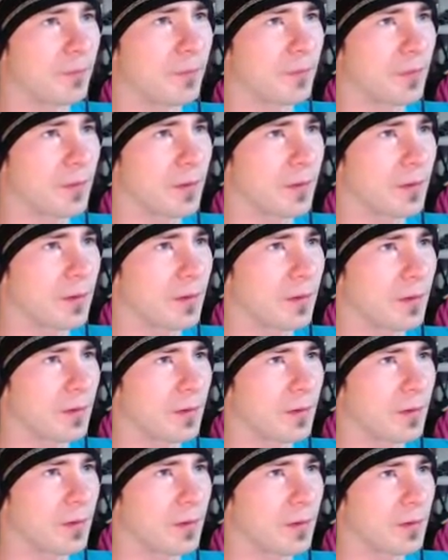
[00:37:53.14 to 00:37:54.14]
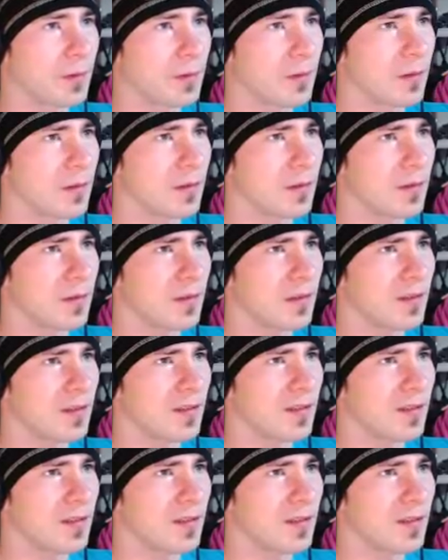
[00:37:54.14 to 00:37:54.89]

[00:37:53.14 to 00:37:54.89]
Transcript: (silence)